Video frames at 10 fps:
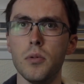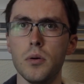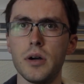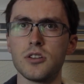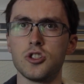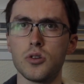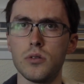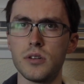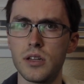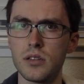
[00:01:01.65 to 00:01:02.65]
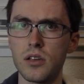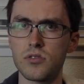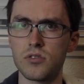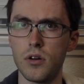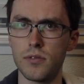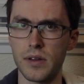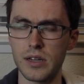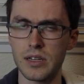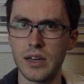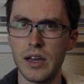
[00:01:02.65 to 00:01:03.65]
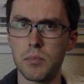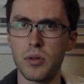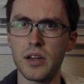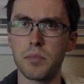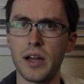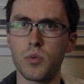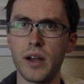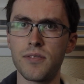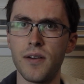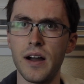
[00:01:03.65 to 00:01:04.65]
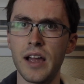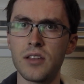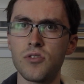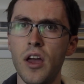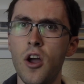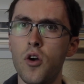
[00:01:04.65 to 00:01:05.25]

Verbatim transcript: Julian Slowik played Ralph Fiennes,